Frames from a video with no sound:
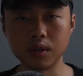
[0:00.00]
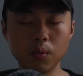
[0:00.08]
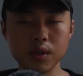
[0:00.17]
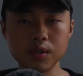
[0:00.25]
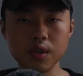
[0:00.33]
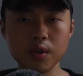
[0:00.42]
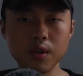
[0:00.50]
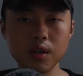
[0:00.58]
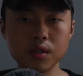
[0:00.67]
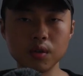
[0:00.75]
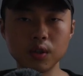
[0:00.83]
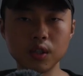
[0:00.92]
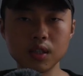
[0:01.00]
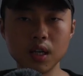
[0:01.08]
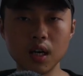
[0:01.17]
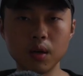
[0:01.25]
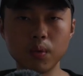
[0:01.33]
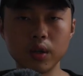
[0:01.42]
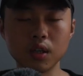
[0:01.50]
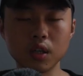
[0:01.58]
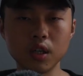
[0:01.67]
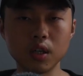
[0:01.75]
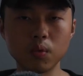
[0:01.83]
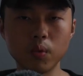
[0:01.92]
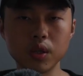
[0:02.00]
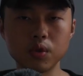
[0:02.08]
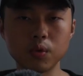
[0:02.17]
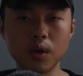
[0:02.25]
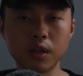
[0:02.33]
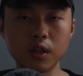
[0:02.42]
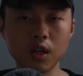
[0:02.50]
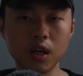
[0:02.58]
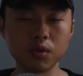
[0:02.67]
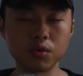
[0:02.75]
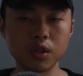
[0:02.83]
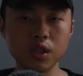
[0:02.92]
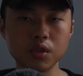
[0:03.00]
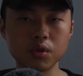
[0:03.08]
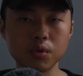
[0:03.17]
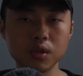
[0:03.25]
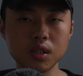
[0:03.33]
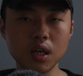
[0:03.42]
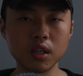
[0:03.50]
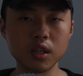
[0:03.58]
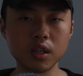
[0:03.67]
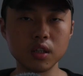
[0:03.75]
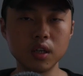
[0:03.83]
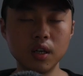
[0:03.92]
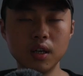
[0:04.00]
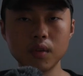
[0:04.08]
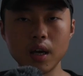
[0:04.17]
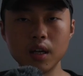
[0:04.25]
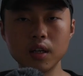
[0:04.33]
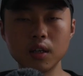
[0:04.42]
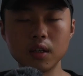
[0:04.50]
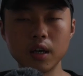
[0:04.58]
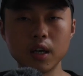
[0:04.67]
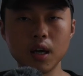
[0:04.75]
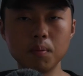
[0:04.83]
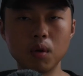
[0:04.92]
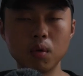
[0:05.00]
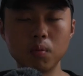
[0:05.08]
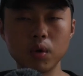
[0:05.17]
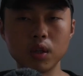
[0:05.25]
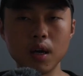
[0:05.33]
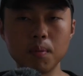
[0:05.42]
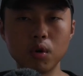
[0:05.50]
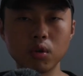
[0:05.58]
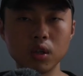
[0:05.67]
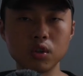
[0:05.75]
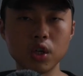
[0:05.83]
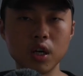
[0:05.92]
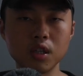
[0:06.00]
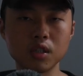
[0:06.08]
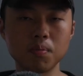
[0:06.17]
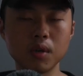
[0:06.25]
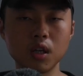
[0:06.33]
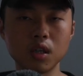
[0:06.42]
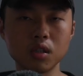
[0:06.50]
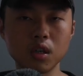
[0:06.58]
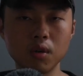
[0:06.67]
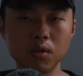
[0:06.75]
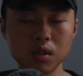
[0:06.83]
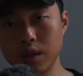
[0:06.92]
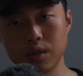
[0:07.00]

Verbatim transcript: We see this all the time when a kid went to other countries to study and then they came home with their broken Chinese speaking skills.